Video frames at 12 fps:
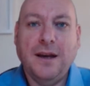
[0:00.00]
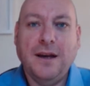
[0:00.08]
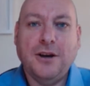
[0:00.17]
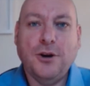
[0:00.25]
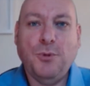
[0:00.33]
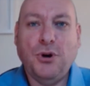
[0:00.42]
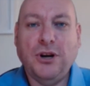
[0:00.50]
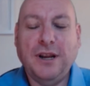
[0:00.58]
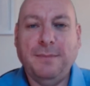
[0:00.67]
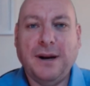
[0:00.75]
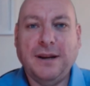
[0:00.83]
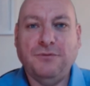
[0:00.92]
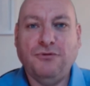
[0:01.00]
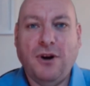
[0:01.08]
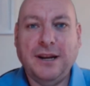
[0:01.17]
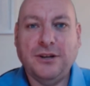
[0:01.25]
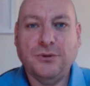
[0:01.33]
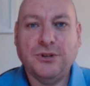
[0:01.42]
Good morning, my name's
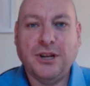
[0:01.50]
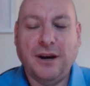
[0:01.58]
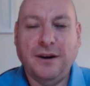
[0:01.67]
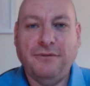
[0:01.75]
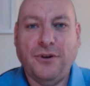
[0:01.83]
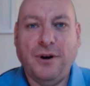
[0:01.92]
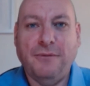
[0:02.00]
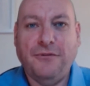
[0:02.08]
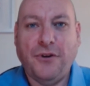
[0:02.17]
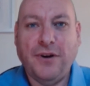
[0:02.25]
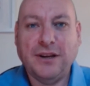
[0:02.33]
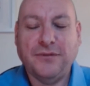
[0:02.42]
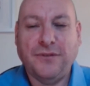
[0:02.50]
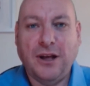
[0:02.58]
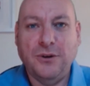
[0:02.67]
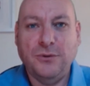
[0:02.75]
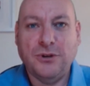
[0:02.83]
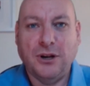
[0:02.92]
Ryan Littlestone from
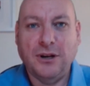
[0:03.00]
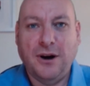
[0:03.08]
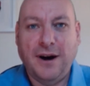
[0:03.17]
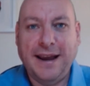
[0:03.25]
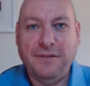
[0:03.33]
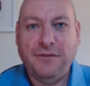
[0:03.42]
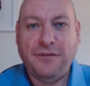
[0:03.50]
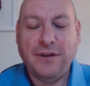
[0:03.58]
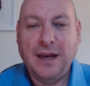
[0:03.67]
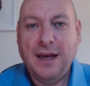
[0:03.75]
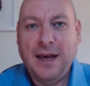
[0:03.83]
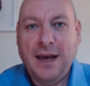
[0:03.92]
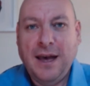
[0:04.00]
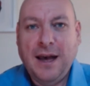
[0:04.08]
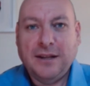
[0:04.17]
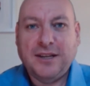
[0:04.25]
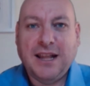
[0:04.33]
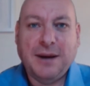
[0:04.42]
forexflow.live.
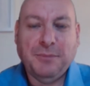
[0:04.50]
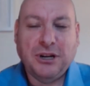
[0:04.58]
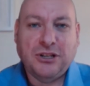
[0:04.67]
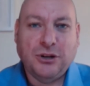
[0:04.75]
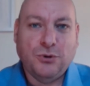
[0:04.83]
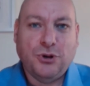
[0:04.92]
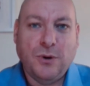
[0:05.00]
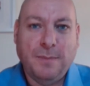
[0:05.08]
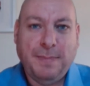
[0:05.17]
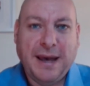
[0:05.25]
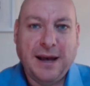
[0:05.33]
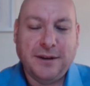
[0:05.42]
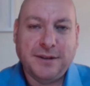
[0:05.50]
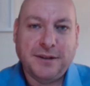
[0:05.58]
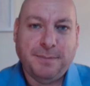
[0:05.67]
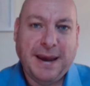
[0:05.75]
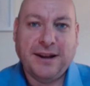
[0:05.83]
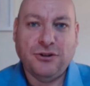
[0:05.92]
Today I'm going to talk to you about a
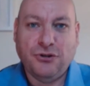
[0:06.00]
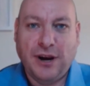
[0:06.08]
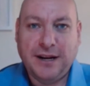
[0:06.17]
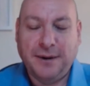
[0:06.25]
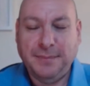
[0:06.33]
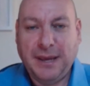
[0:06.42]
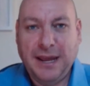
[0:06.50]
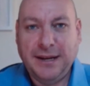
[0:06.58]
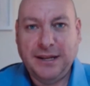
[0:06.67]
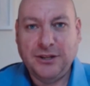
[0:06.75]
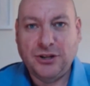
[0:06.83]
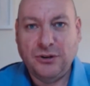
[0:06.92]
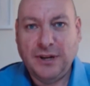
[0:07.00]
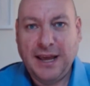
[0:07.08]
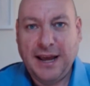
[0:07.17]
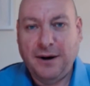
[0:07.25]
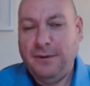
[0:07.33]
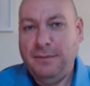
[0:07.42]
pound trade I'm getting into
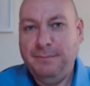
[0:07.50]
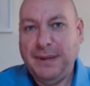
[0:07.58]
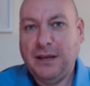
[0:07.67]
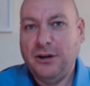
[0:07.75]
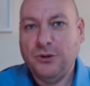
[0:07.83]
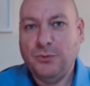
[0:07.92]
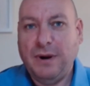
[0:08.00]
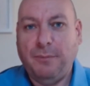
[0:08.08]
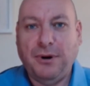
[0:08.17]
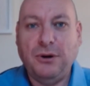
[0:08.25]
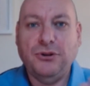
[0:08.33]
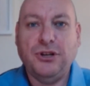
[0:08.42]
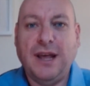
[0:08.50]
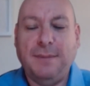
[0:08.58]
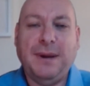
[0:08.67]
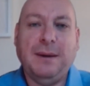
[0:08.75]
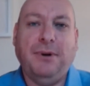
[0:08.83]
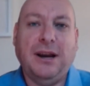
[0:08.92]
now because we're approaching that
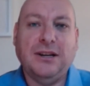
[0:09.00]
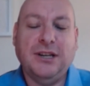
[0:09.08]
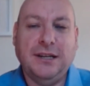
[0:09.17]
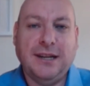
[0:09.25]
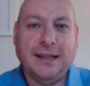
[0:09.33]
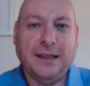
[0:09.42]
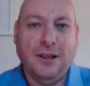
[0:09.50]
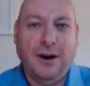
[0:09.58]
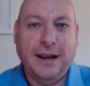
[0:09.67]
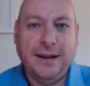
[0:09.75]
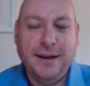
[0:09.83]
big Brexit deadline